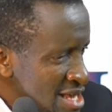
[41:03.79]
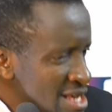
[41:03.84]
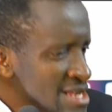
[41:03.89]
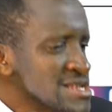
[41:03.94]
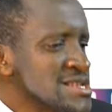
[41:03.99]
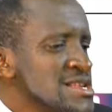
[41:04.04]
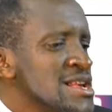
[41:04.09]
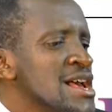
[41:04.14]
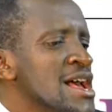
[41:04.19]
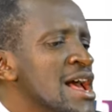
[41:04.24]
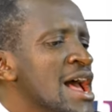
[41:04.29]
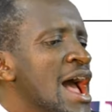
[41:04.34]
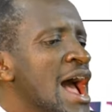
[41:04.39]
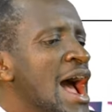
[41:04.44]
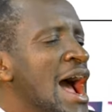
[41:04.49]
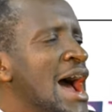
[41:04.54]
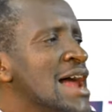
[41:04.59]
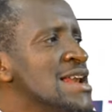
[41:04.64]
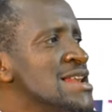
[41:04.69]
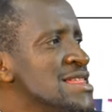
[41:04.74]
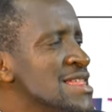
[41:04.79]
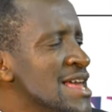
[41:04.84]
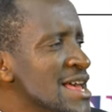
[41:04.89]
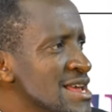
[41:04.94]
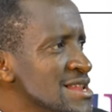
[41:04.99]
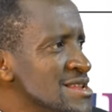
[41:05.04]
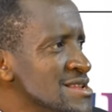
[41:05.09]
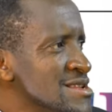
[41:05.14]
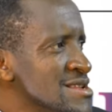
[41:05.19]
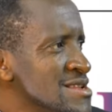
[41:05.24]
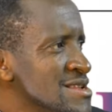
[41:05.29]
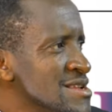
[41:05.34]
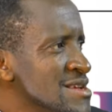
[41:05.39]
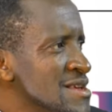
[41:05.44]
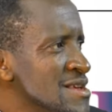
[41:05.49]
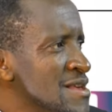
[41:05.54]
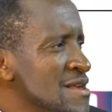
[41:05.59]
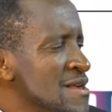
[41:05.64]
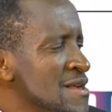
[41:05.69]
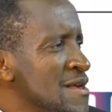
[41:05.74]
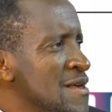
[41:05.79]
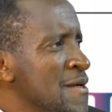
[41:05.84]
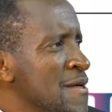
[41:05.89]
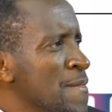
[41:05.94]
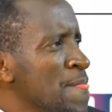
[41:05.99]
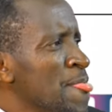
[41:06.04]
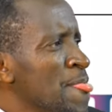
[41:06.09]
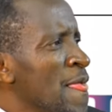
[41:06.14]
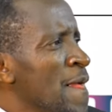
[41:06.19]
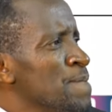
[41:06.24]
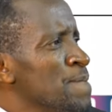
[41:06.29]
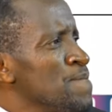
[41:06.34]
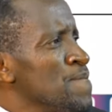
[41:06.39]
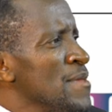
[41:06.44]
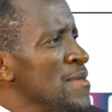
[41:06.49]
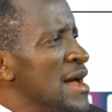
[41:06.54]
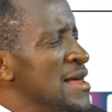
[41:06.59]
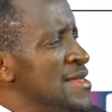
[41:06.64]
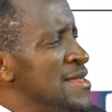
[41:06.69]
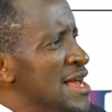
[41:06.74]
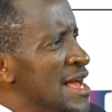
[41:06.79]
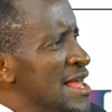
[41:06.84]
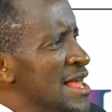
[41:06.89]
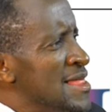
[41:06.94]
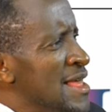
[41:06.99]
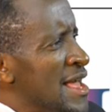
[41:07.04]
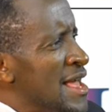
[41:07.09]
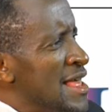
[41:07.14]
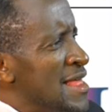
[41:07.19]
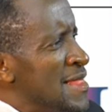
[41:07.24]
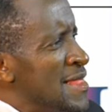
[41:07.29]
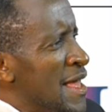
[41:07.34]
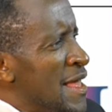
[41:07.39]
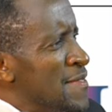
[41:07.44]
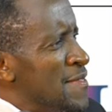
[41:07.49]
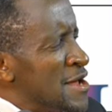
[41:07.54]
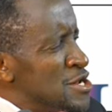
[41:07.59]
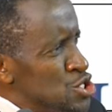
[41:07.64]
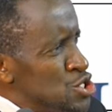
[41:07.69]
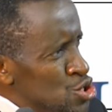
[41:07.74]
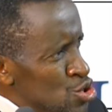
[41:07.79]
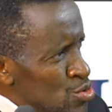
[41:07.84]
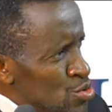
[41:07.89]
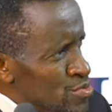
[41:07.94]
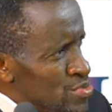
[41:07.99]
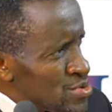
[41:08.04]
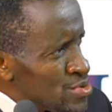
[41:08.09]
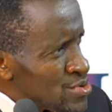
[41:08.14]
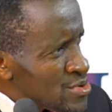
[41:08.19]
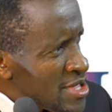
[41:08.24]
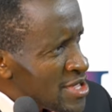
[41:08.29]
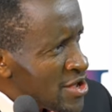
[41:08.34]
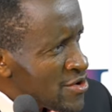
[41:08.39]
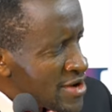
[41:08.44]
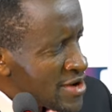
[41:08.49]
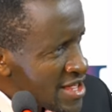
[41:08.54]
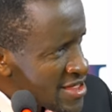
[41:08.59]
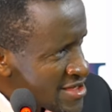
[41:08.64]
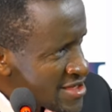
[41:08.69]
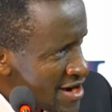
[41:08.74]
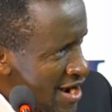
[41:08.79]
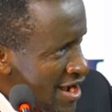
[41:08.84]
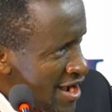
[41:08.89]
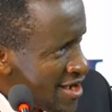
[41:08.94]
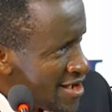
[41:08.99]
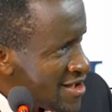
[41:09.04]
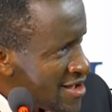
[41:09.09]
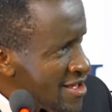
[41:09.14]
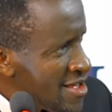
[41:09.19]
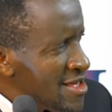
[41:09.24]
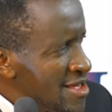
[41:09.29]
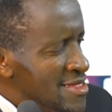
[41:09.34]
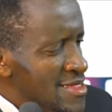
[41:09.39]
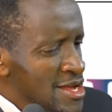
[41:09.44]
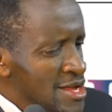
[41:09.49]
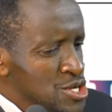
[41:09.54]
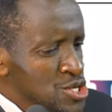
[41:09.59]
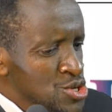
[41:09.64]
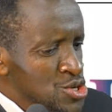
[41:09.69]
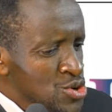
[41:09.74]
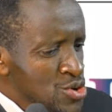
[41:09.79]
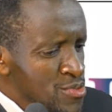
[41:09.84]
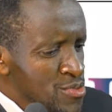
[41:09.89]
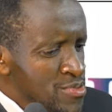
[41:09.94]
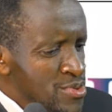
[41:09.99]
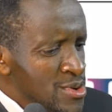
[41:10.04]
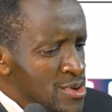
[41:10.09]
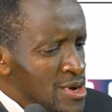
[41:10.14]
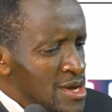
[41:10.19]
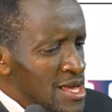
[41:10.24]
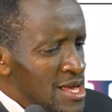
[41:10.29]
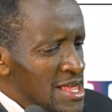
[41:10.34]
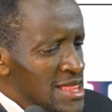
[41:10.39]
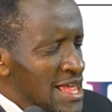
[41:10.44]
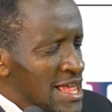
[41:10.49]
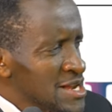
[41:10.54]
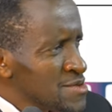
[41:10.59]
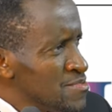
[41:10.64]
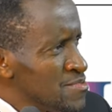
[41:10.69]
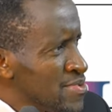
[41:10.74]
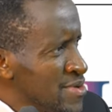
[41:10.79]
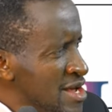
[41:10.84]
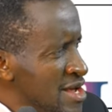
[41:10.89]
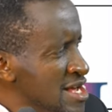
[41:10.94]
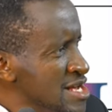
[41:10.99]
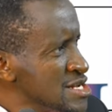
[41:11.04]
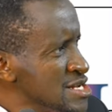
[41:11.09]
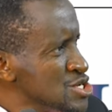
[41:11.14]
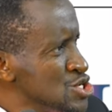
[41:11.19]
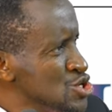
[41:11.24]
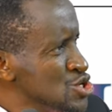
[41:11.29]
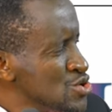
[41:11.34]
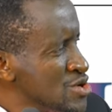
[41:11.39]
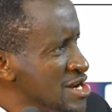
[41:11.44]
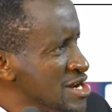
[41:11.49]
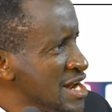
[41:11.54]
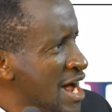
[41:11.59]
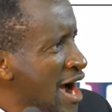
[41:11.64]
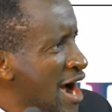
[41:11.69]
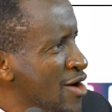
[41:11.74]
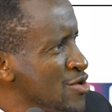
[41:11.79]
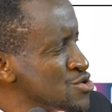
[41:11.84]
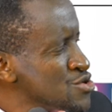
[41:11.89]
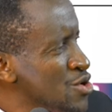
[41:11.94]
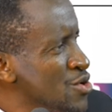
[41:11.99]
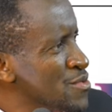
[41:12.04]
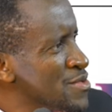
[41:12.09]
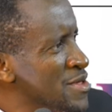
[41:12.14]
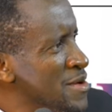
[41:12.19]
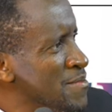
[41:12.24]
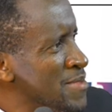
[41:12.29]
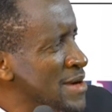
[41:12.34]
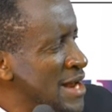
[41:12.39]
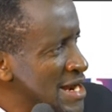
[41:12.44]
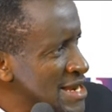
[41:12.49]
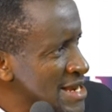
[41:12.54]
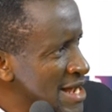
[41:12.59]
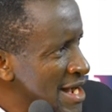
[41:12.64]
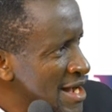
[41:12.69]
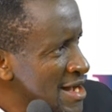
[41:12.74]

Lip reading: Yes. And then the tube, the urethra, the tube that brings urine out of the bladder,